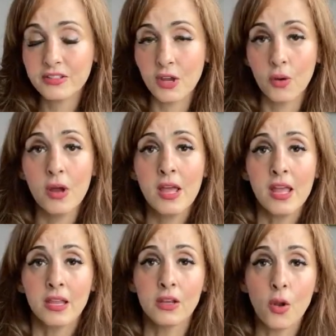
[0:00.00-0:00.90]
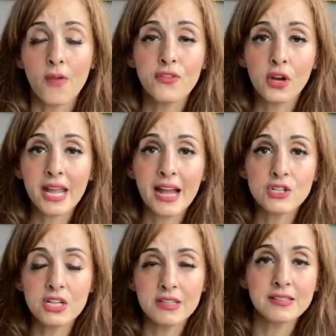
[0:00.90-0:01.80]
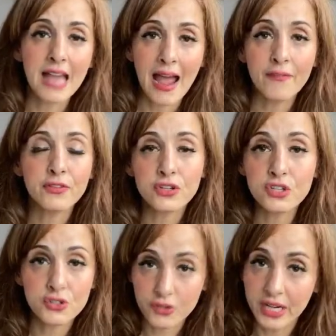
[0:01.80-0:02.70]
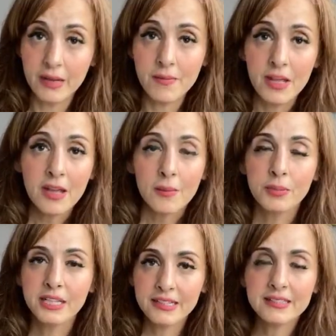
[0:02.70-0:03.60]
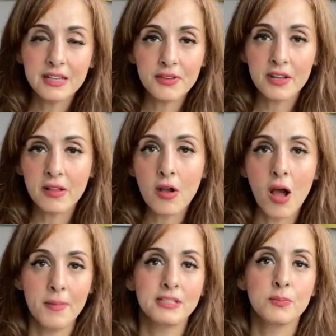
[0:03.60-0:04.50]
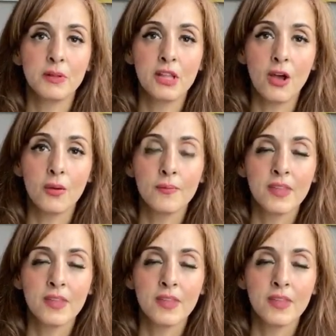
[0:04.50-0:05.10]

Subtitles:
So, you know, if you're catching this after stream, please leave it in the comments below.